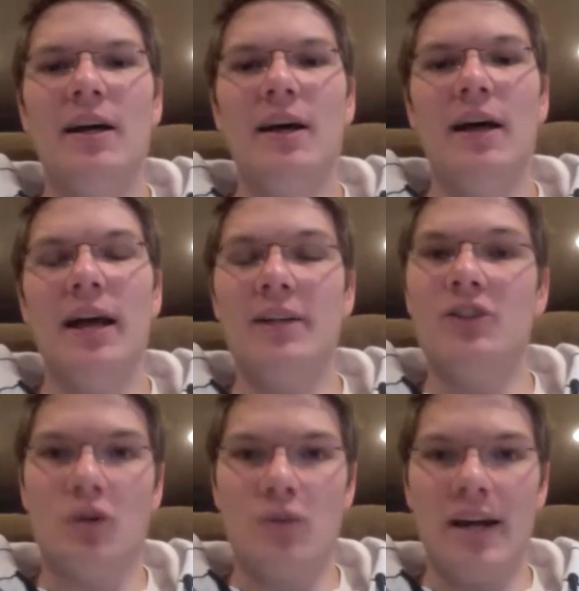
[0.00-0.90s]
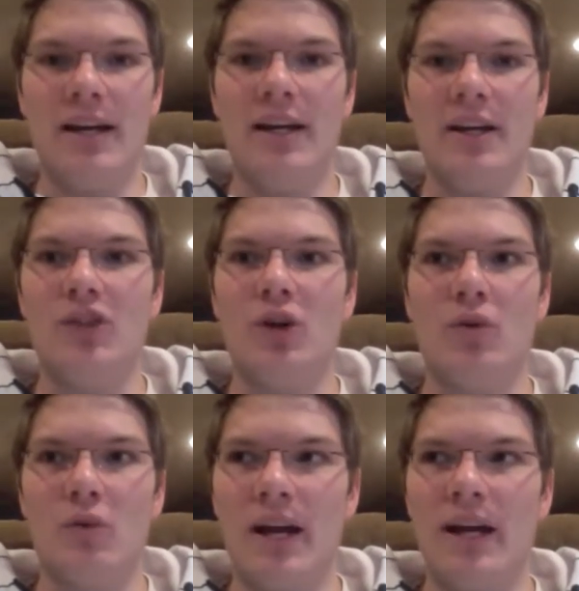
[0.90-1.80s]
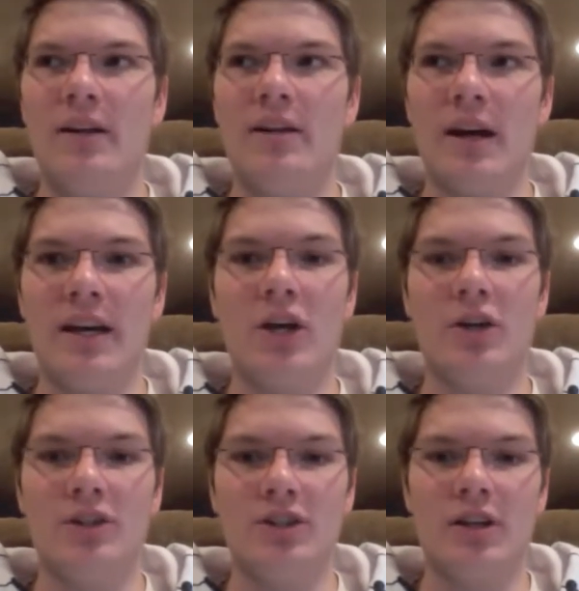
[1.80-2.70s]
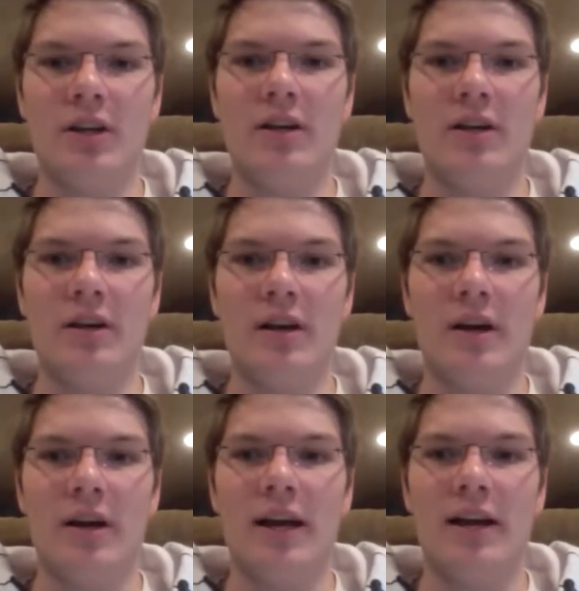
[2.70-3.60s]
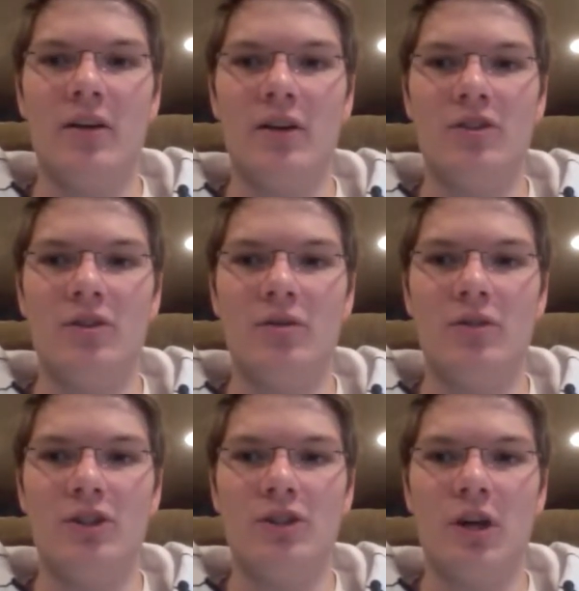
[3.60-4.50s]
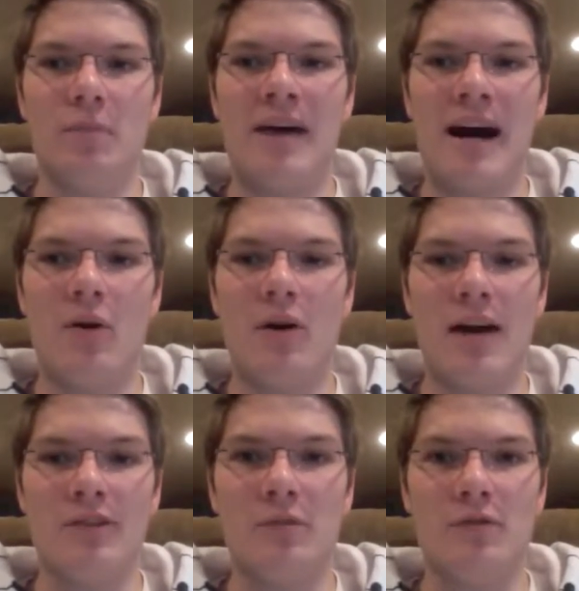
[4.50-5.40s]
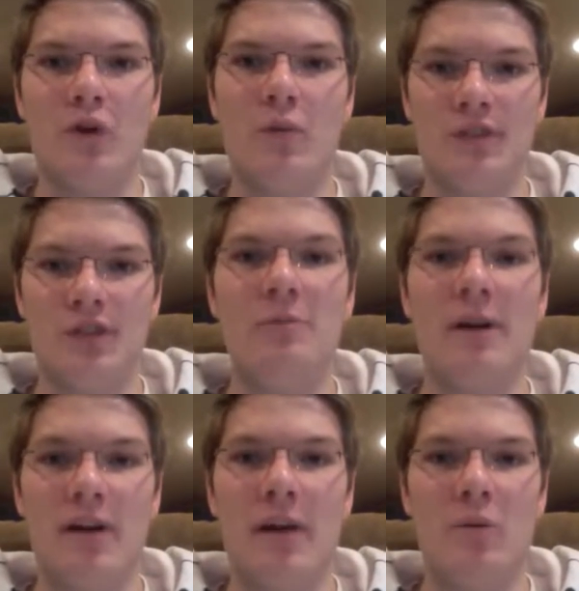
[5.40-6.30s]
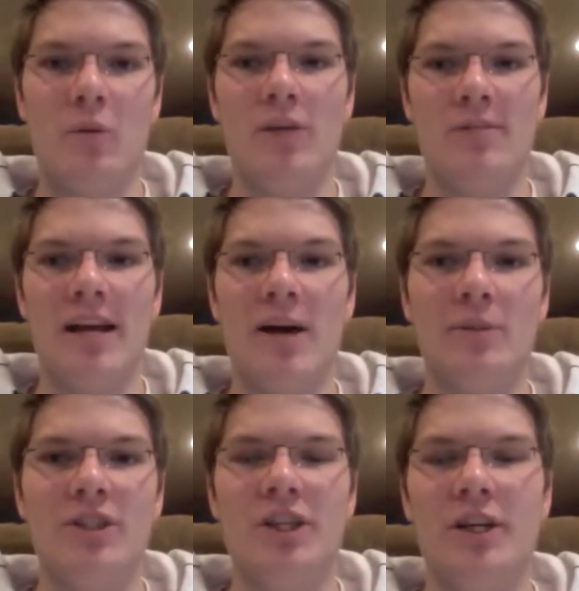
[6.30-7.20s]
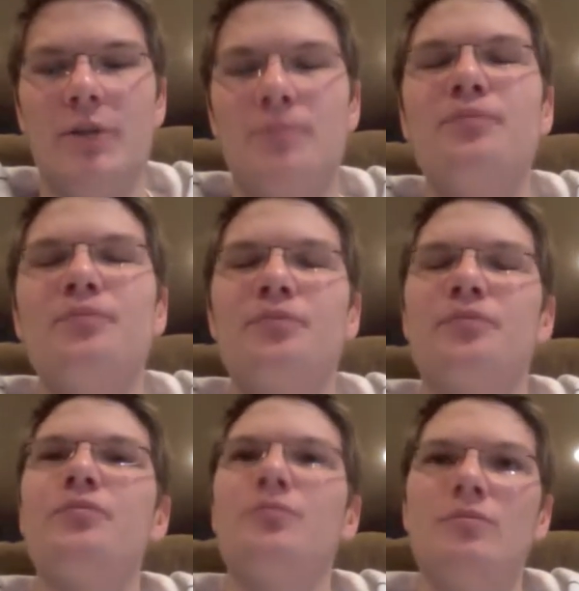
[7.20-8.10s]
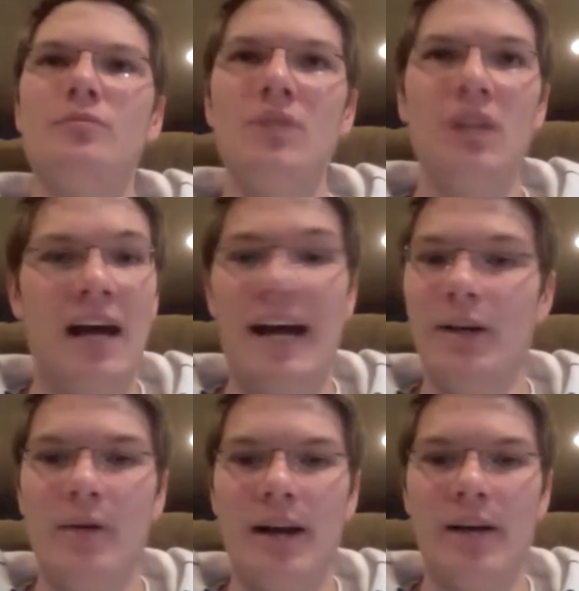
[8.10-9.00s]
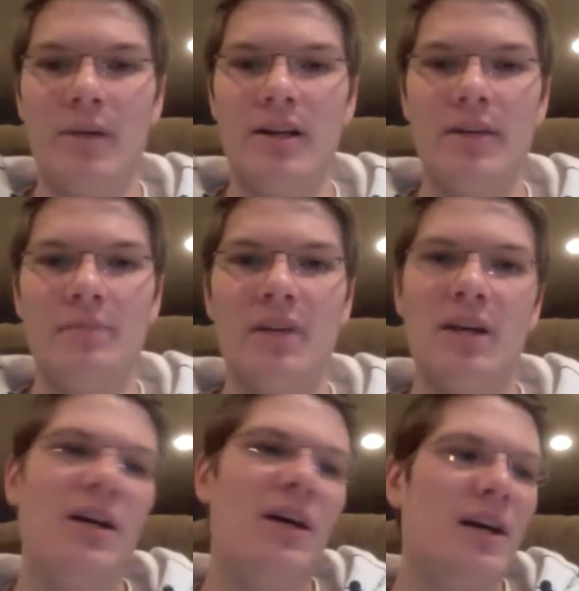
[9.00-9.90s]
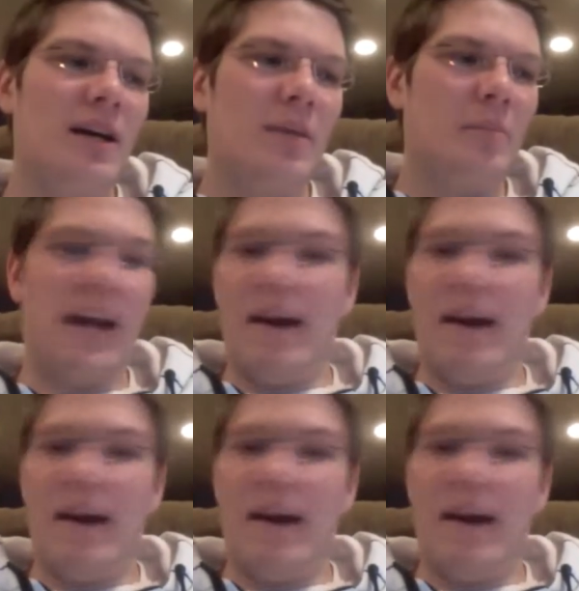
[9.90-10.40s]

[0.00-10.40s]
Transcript: And it is a great character study and also just powerhouse performances by Robin Williams and Al Pacino. Highly recommend it. But